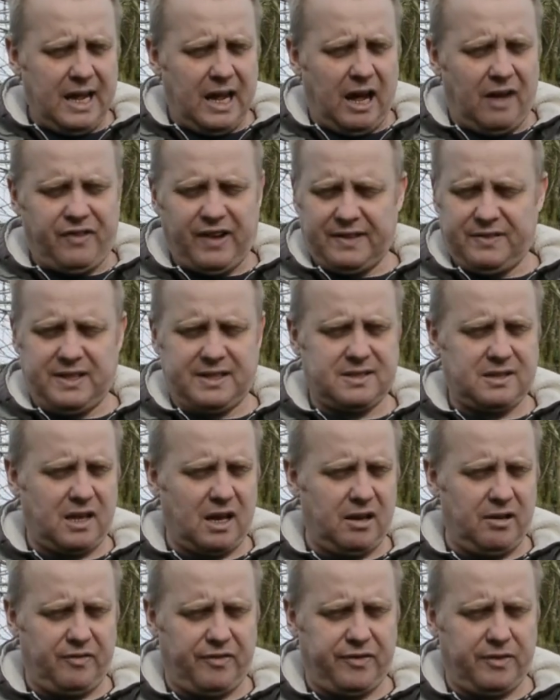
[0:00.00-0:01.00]
I've had this
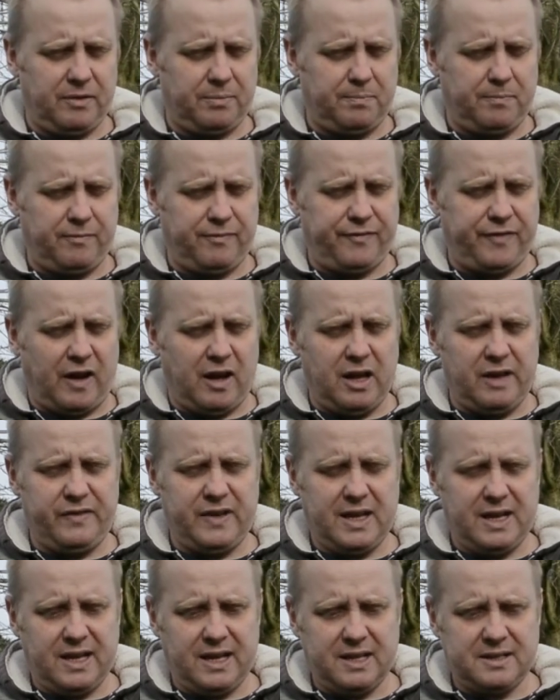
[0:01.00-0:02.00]
scope for 5
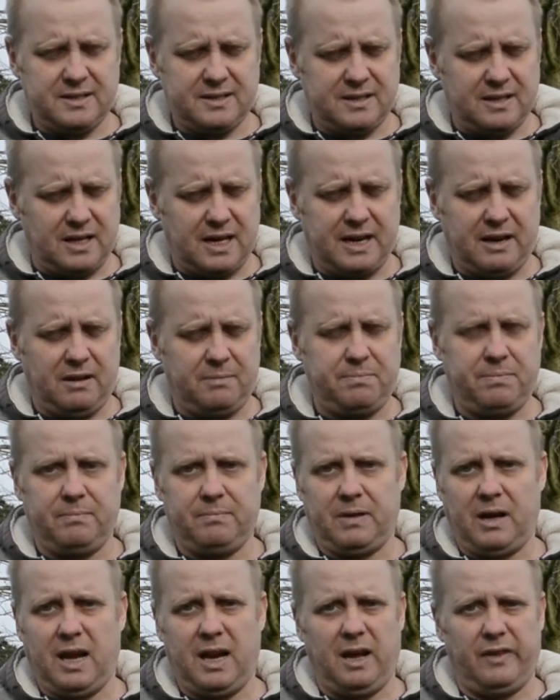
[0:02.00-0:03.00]
years, and
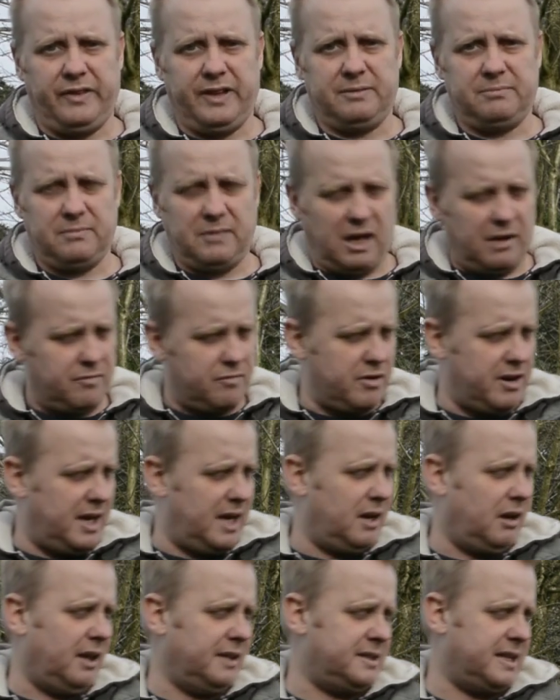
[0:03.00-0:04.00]
I love it. I'd
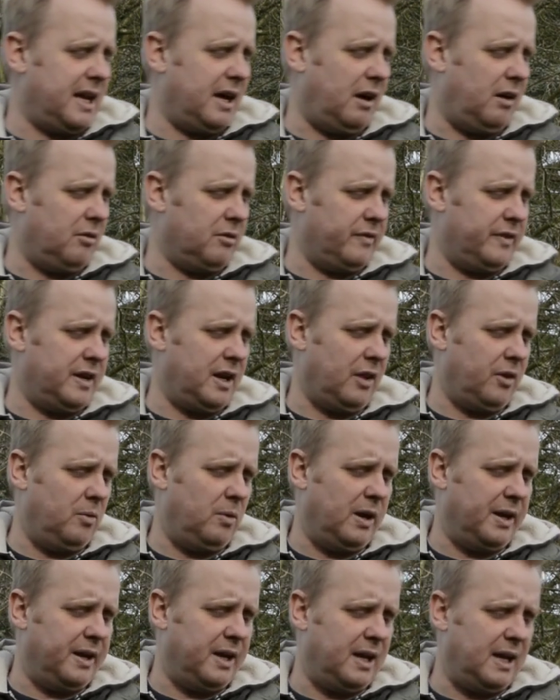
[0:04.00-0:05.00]
really like to get hold of another
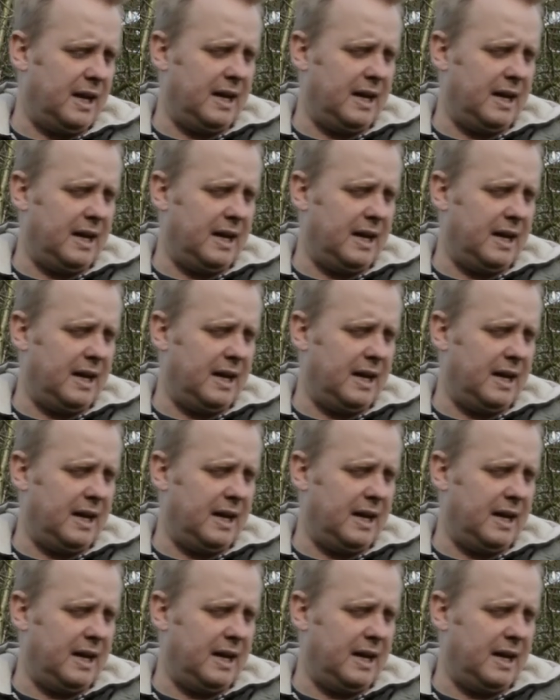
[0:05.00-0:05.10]
one.